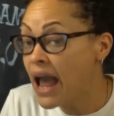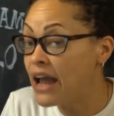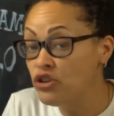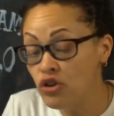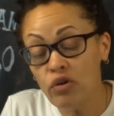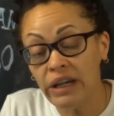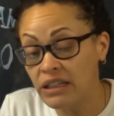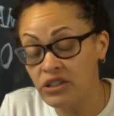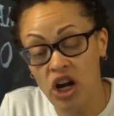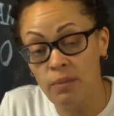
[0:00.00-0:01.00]
and you get
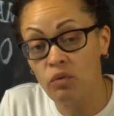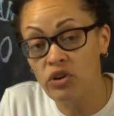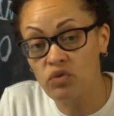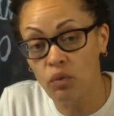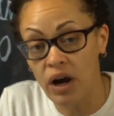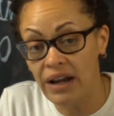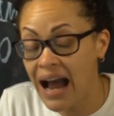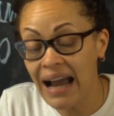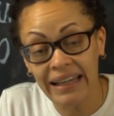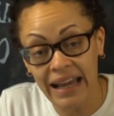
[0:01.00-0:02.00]
to determine which one.
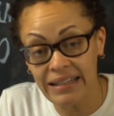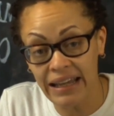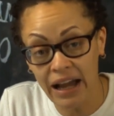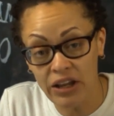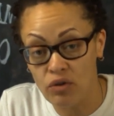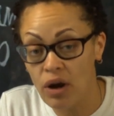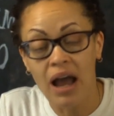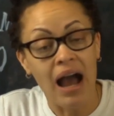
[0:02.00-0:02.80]
I can't tell you.